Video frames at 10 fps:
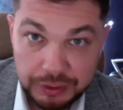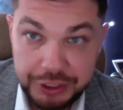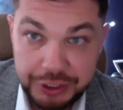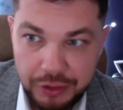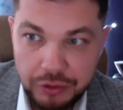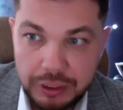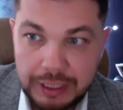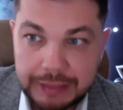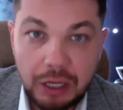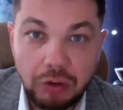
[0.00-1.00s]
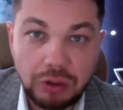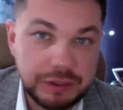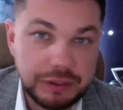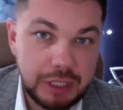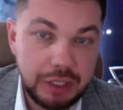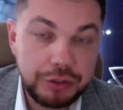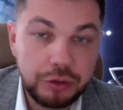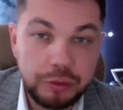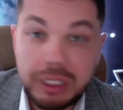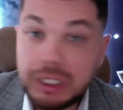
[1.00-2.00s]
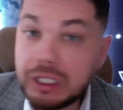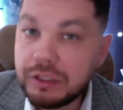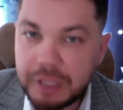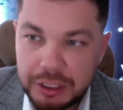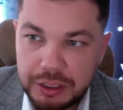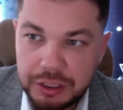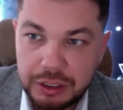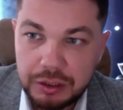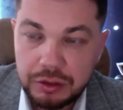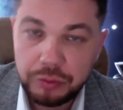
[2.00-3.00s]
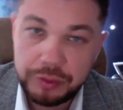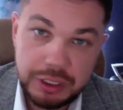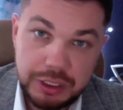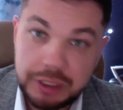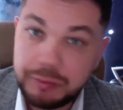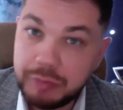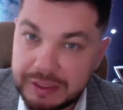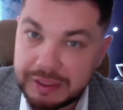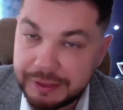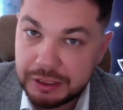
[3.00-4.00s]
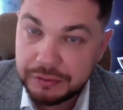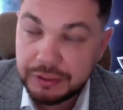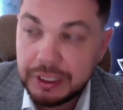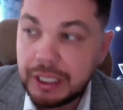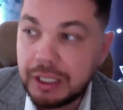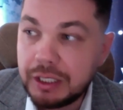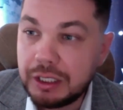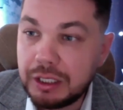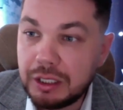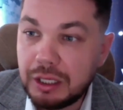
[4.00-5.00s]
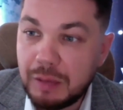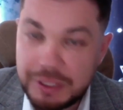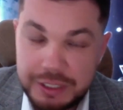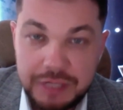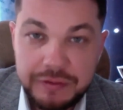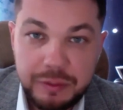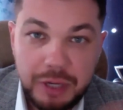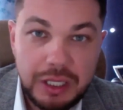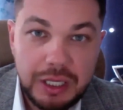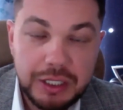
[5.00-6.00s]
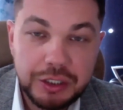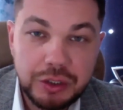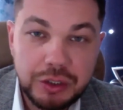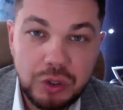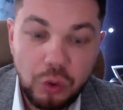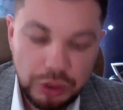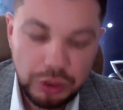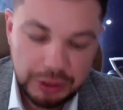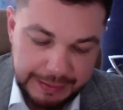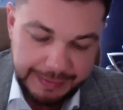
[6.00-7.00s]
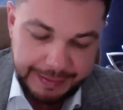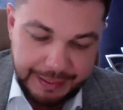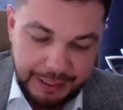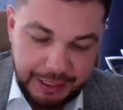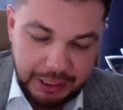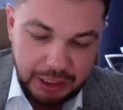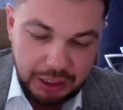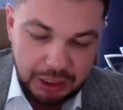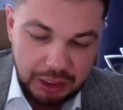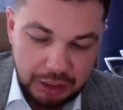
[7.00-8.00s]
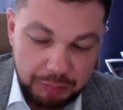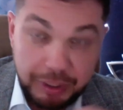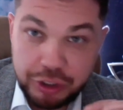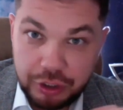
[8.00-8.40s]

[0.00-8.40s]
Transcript: I remember Dr. Unitsky once said that he never has holidays, he never takes days off, always working.